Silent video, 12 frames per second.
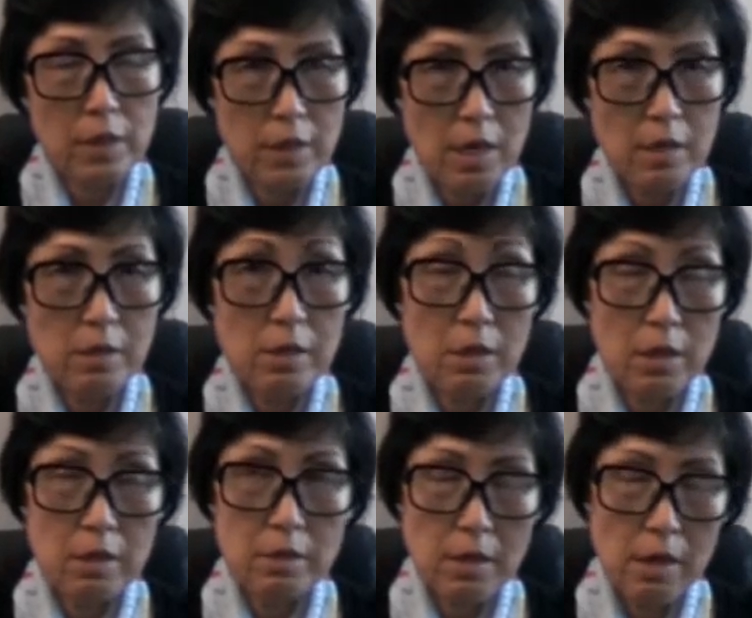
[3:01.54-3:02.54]
the cancer
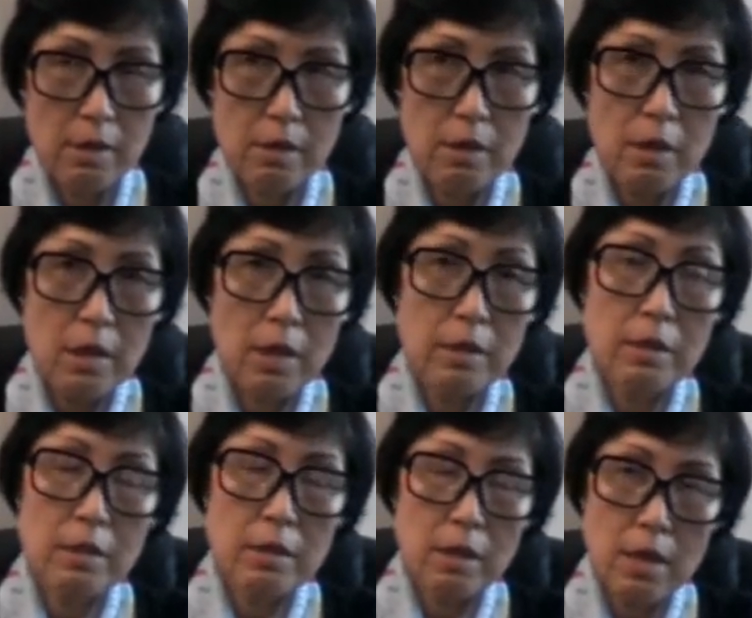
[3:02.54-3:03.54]
and,
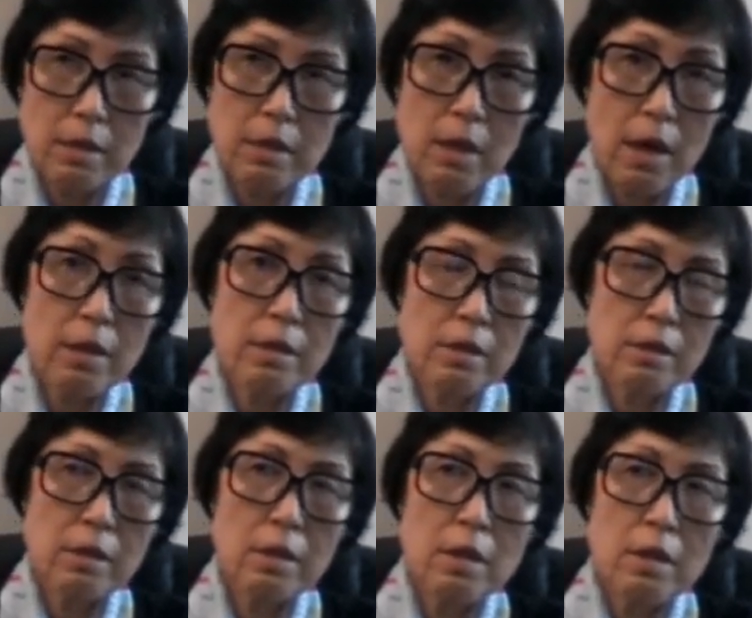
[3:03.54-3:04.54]
and, and any other
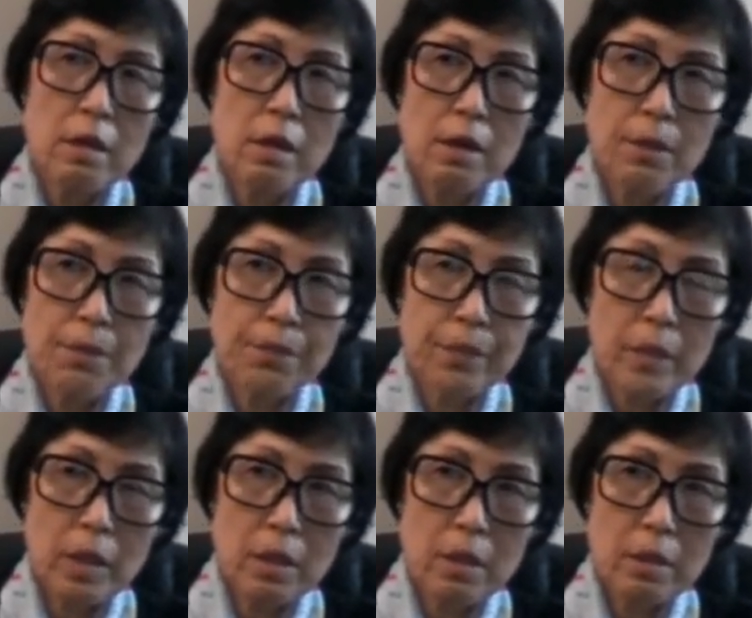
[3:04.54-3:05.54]
um,
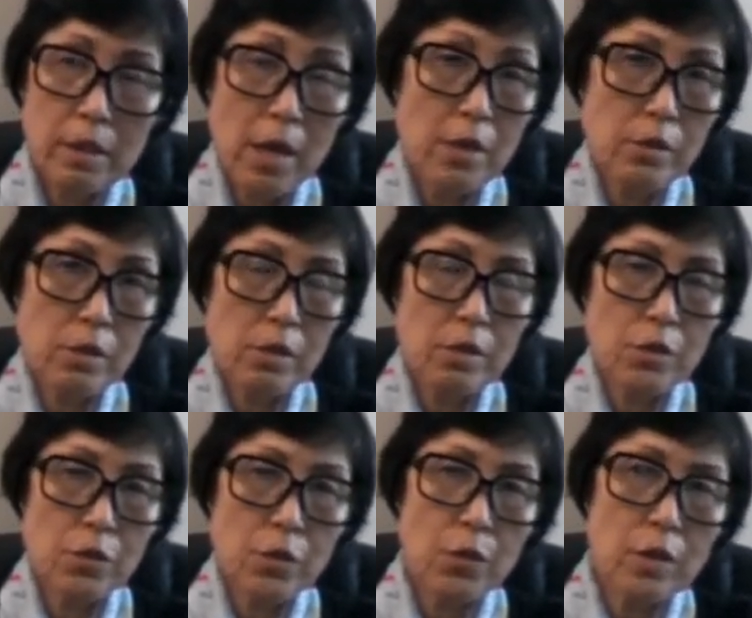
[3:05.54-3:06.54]
cancers.
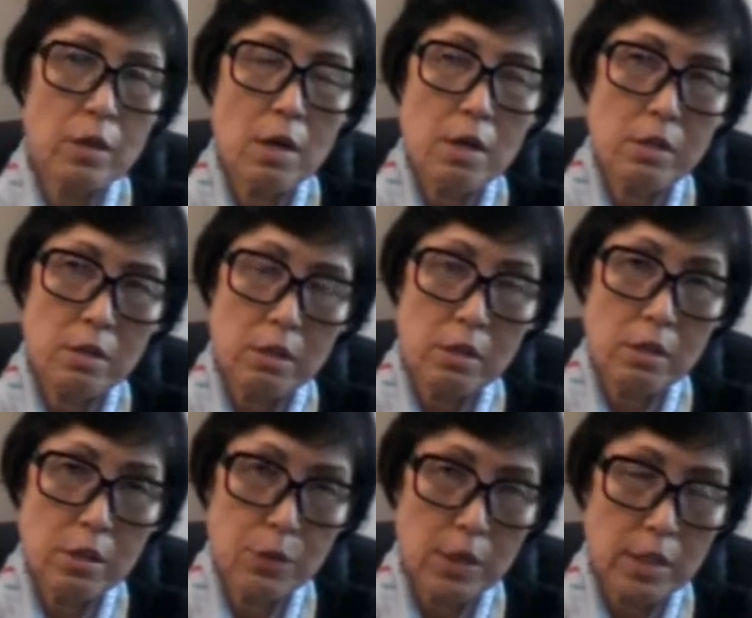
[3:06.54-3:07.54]
So they are
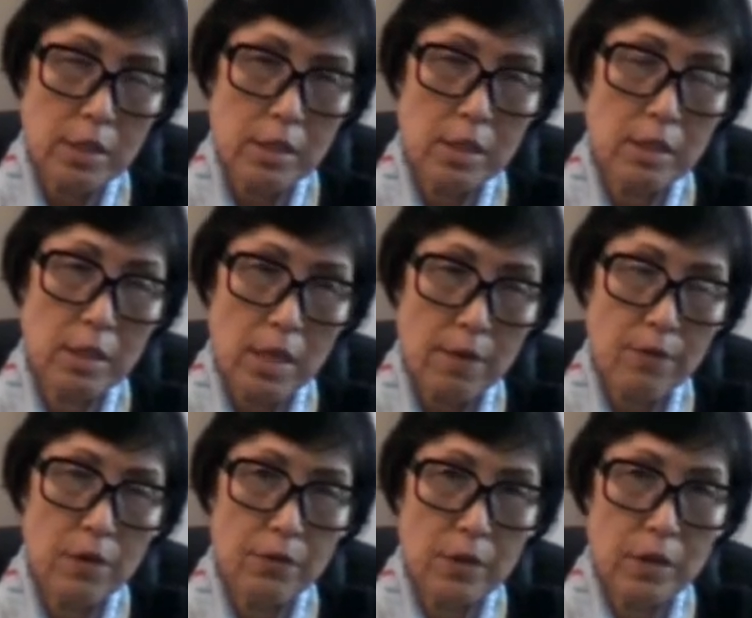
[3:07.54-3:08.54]
interrelated.
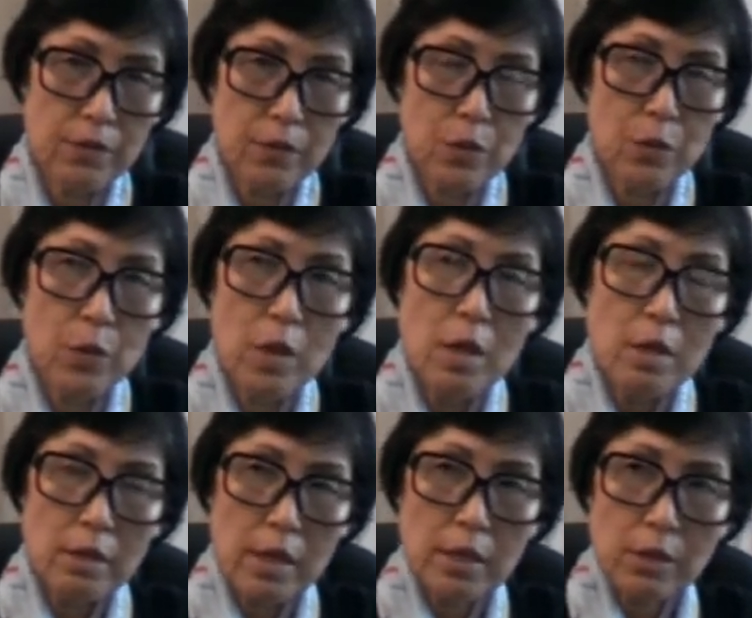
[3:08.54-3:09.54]
However, if you
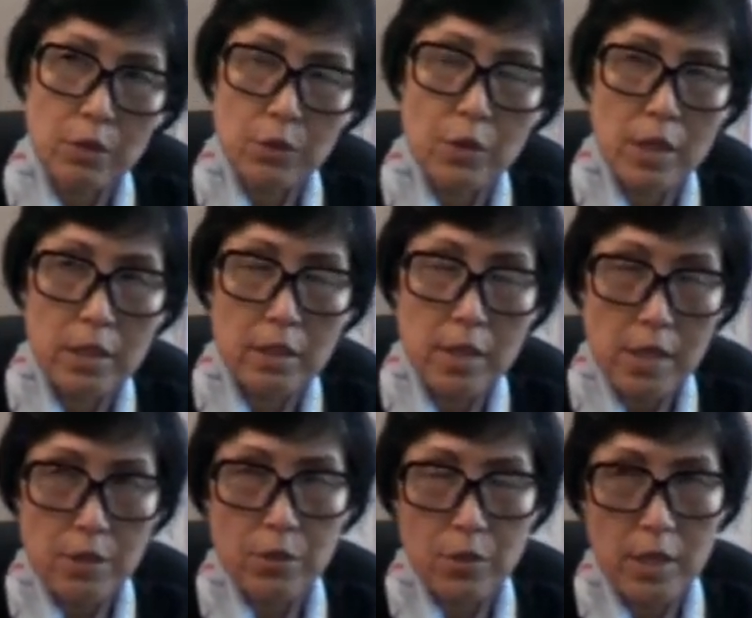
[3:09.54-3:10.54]
categorize,
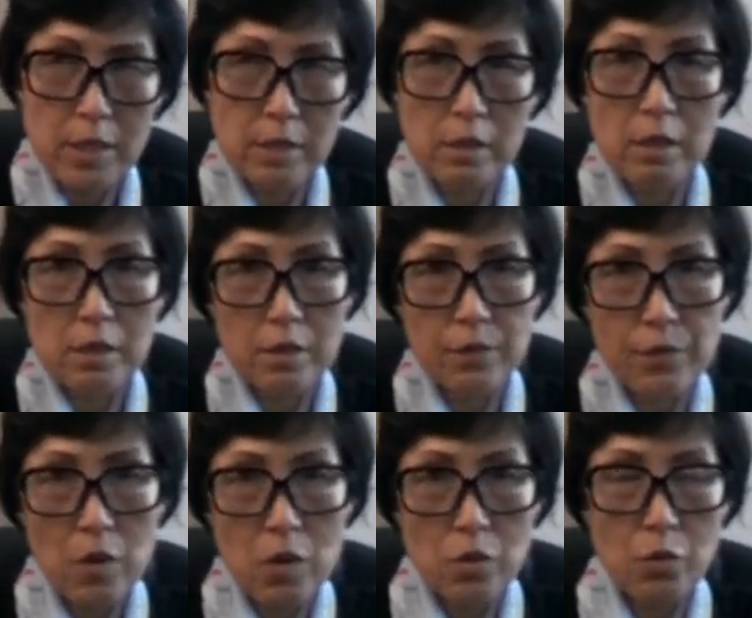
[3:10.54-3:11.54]
categorizing these
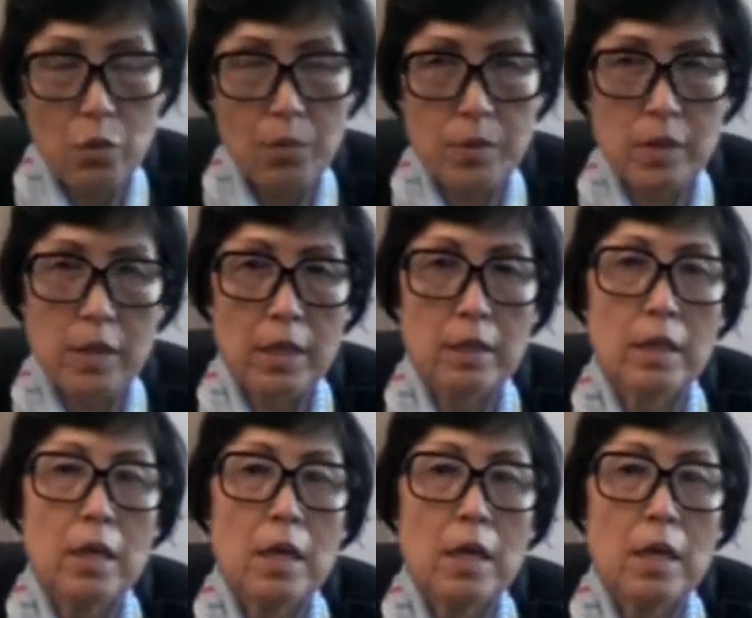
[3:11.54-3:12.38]
four groups, then